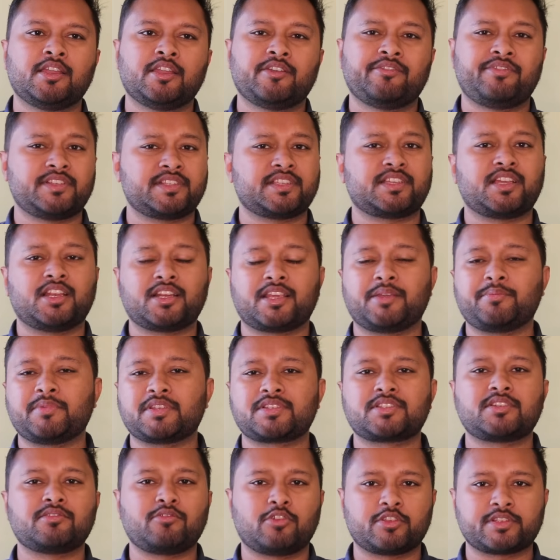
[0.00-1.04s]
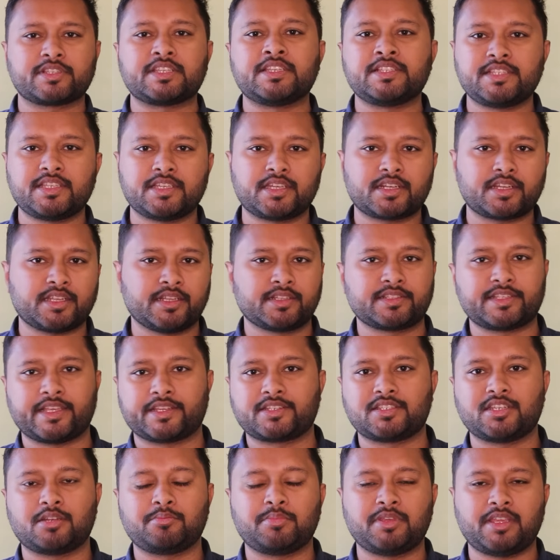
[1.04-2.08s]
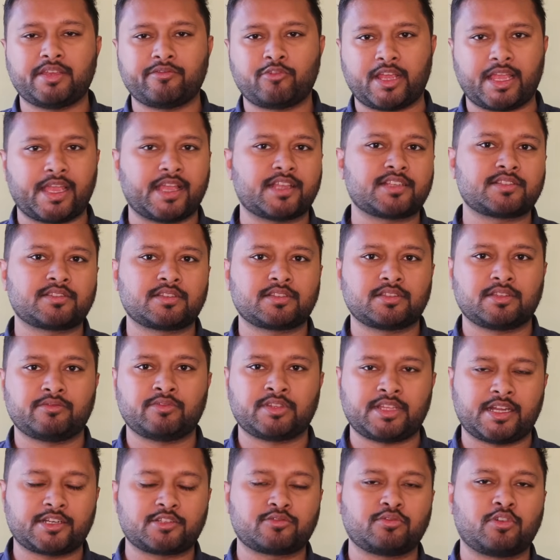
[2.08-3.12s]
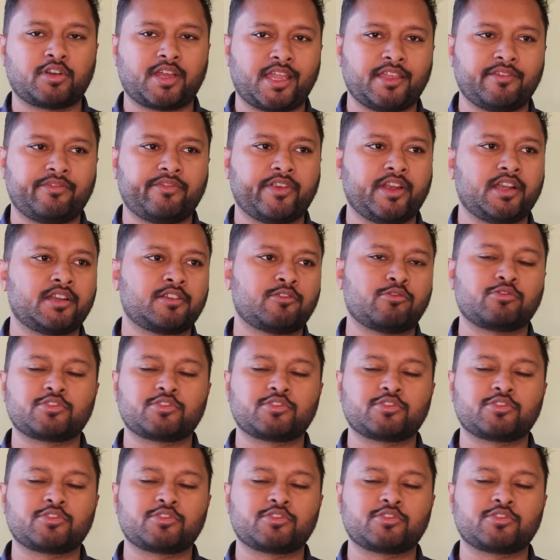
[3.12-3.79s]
Physical chemistry was easier in section B, as that's what I felt.